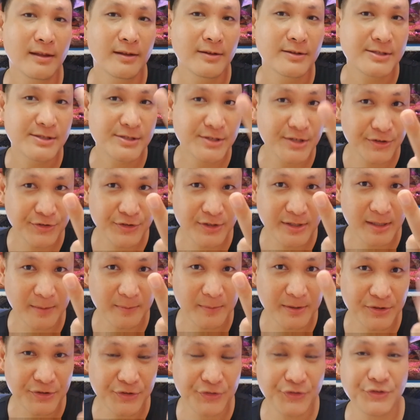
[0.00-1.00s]
Secret
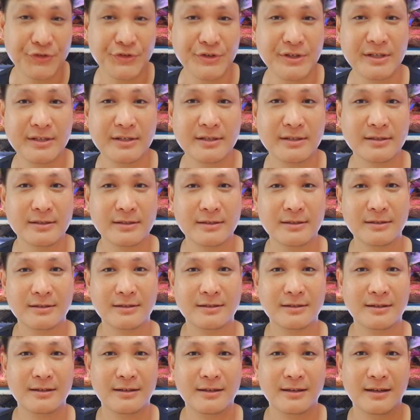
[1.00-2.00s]
number 3.
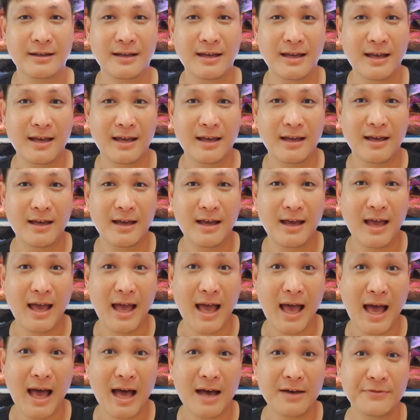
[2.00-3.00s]

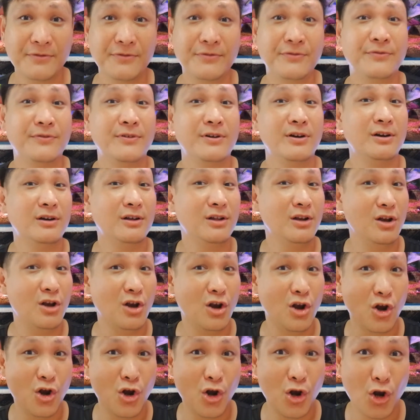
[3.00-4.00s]
Have
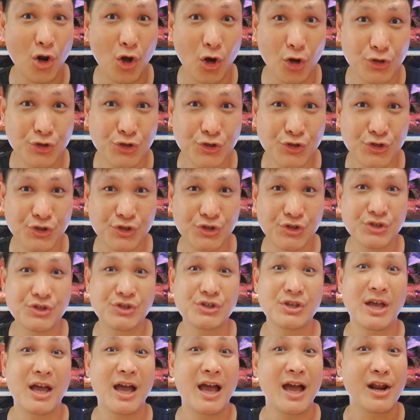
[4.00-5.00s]

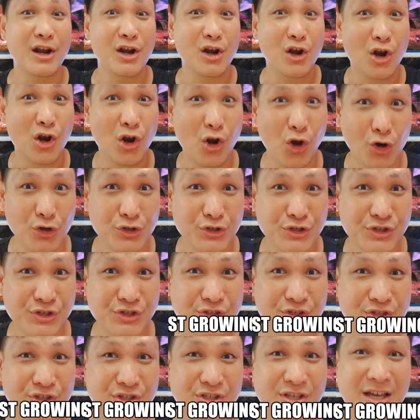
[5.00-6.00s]
lots and
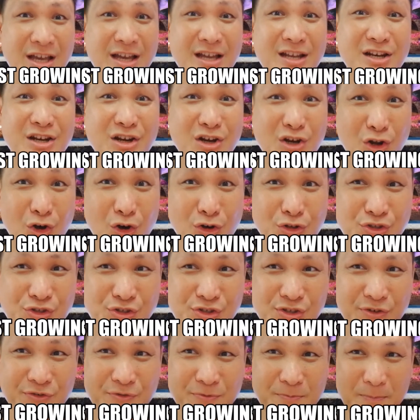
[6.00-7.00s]
lots and
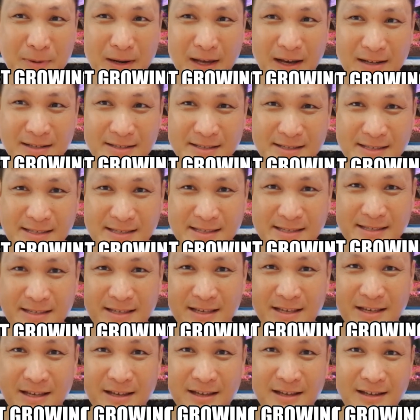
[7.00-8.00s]
lots of plants.
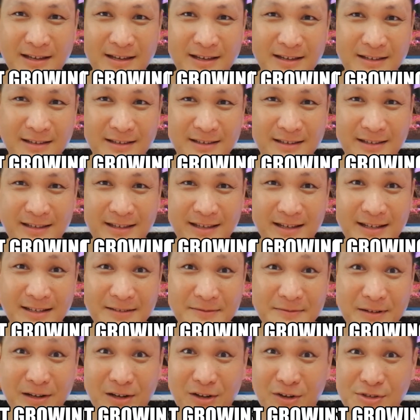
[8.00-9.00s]

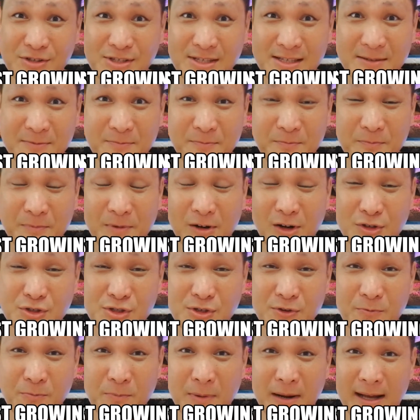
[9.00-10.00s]
Yeah, lots and lots
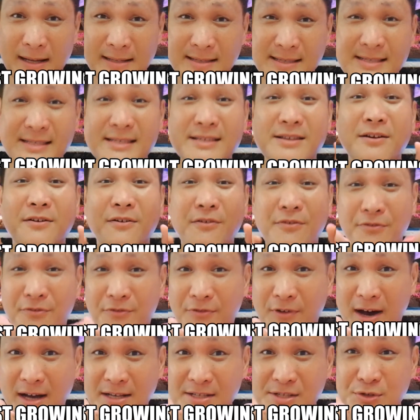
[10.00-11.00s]
of plants.
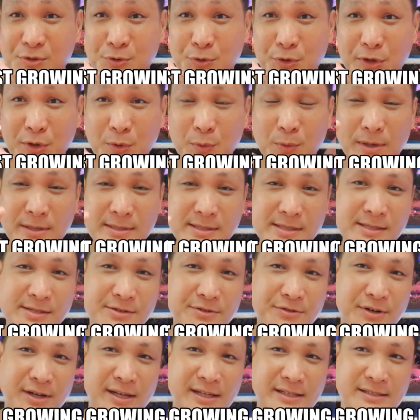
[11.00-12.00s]
Fast growing ones,
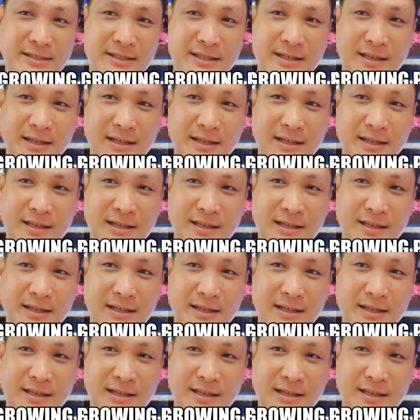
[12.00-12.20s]
right?